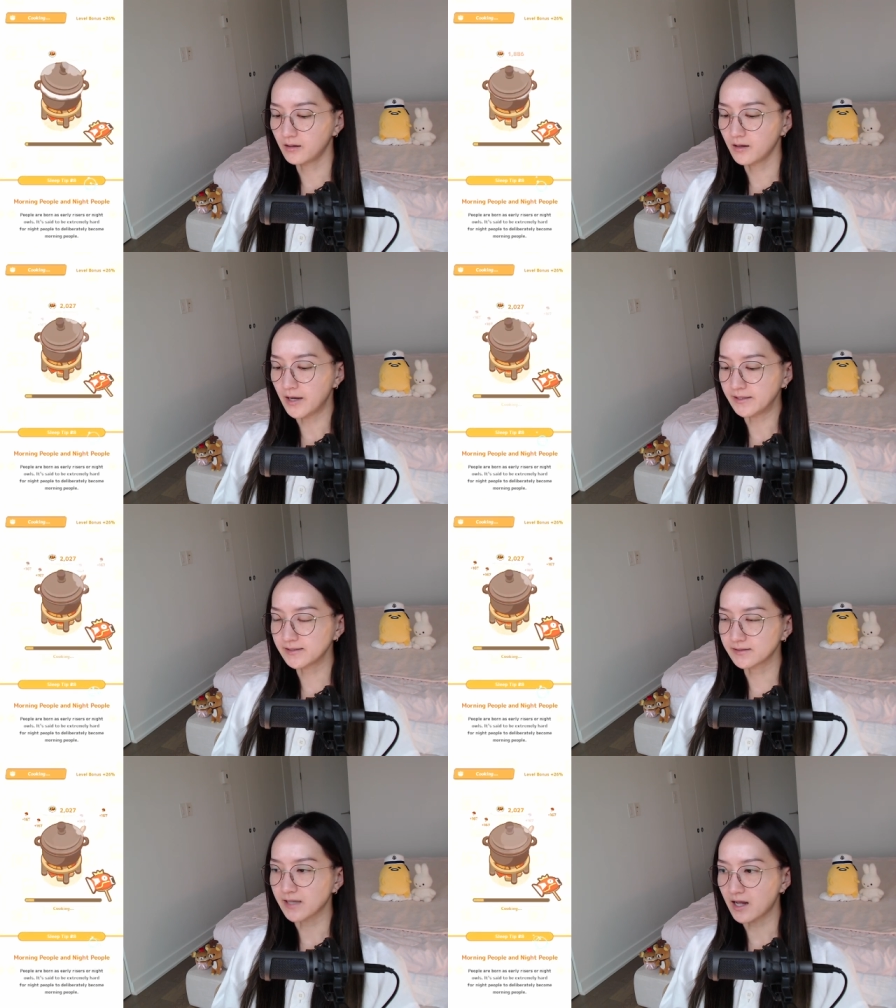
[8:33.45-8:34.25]
any
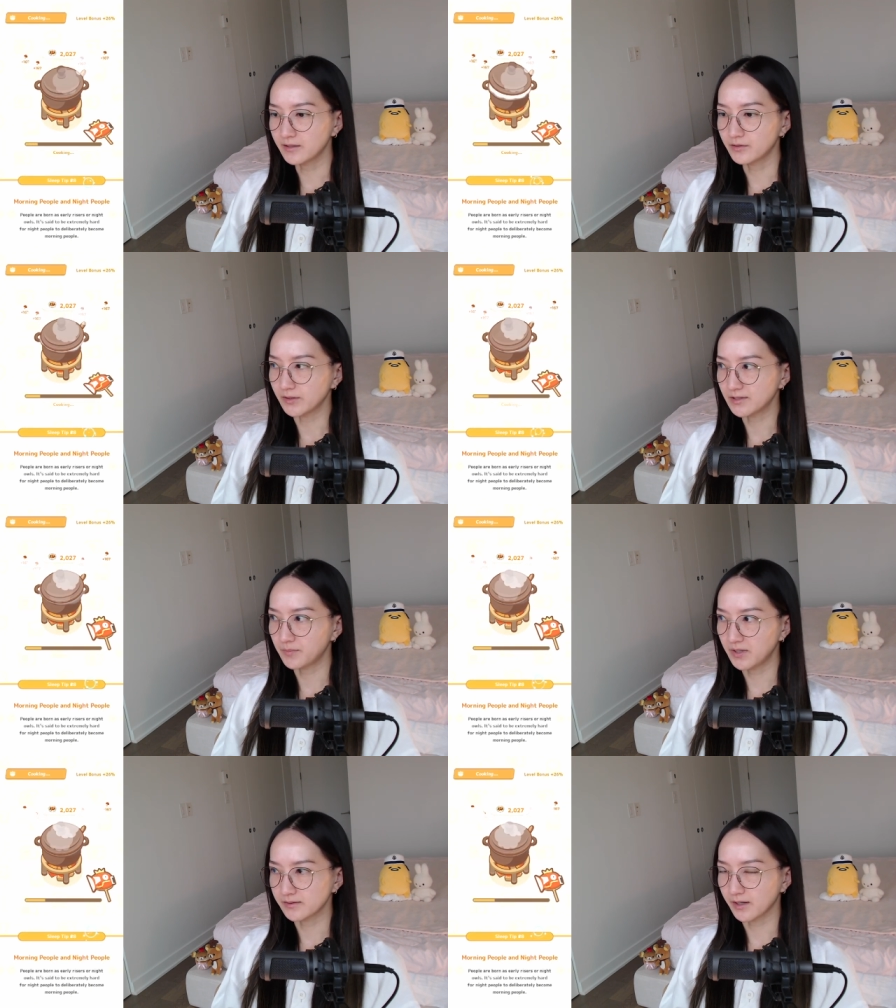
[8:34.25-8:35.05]
salad
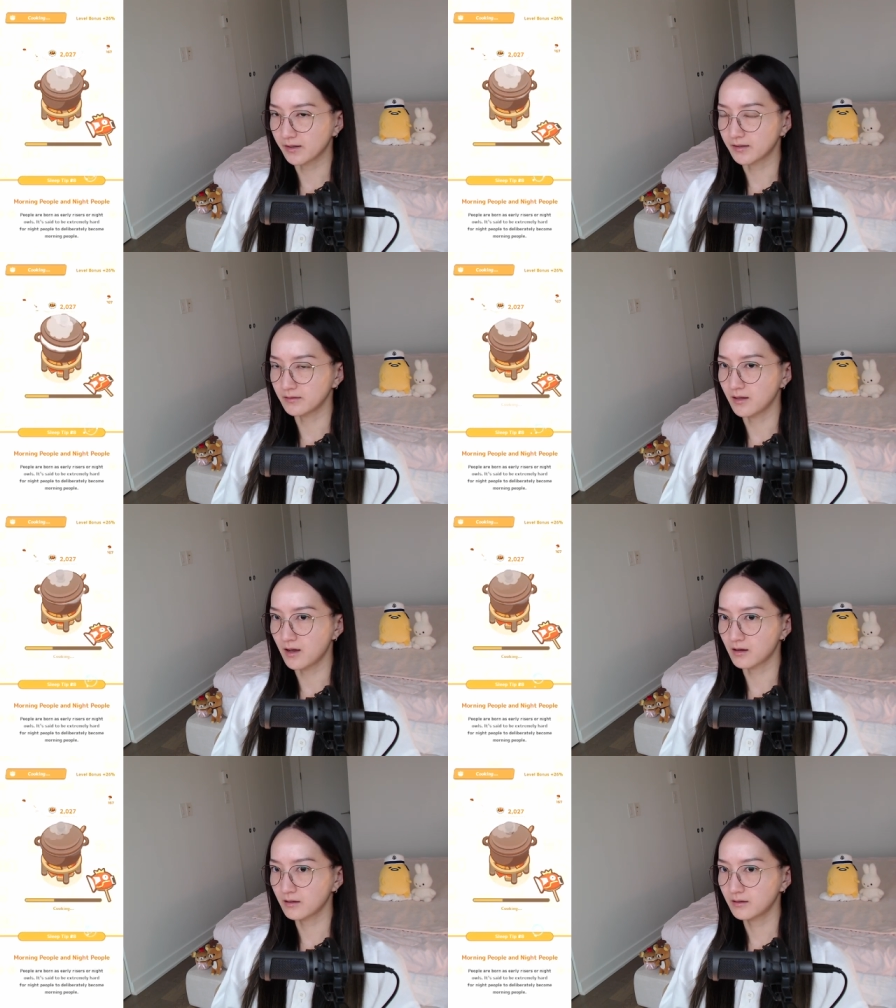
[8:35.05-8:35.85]
recipes I could unlock,